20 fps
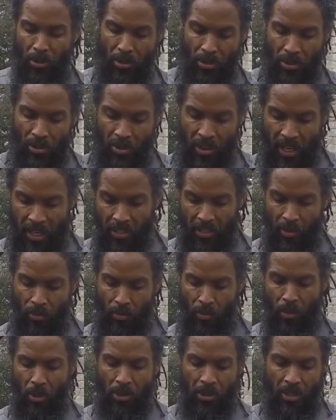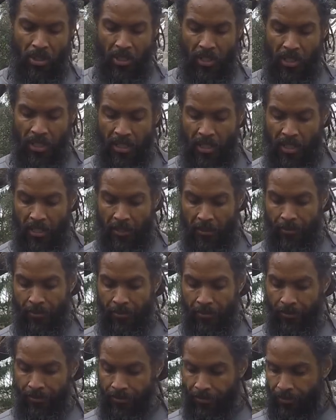is just take some water
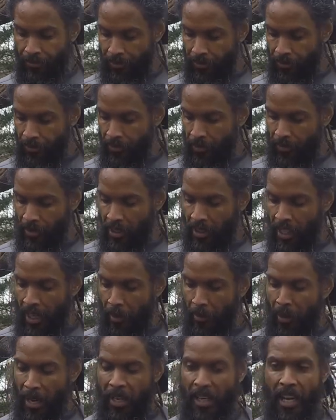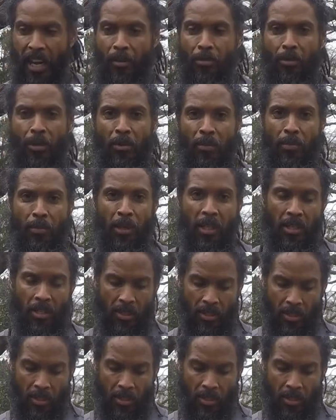that I might have with me,